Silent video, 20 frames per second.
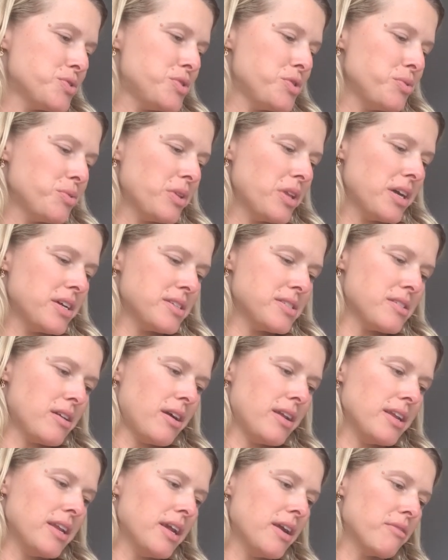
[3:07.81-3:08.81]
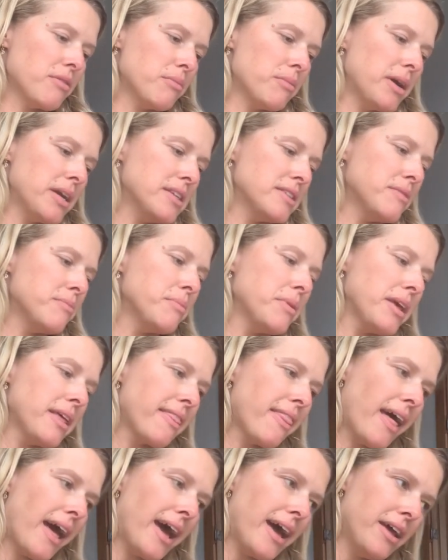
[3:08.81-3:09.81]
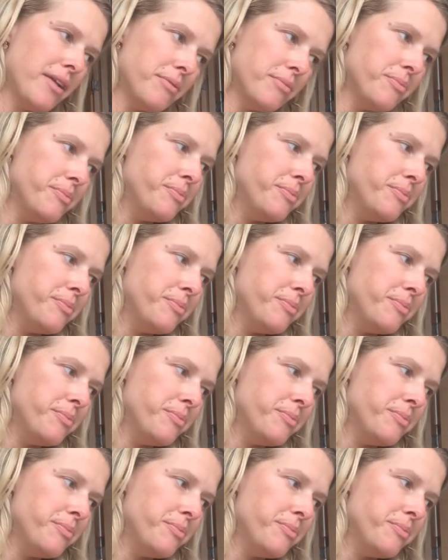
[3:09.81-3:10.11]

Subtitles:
doula, Sonia, reminded me that